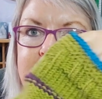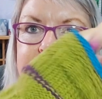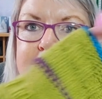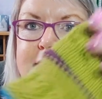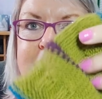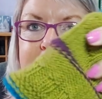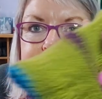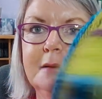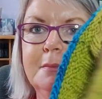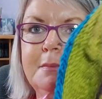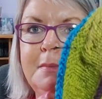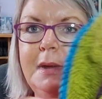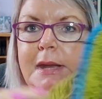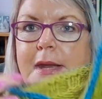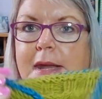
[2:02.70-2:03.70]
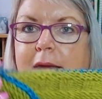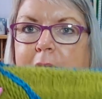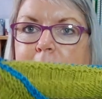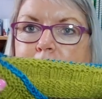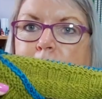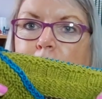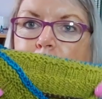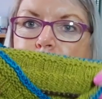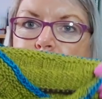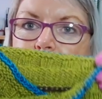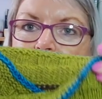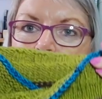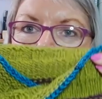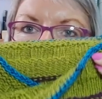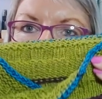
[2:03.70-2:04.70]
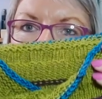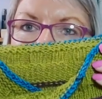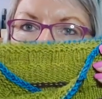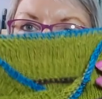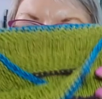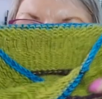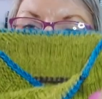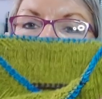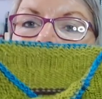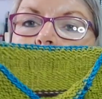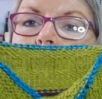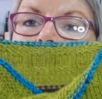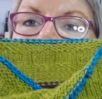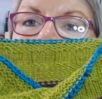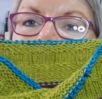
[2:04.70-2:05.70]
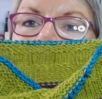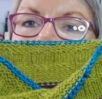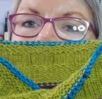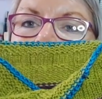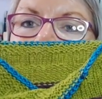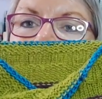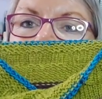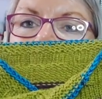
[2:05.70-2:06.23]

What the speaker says: this little mini Moebius you can probably see it better actually.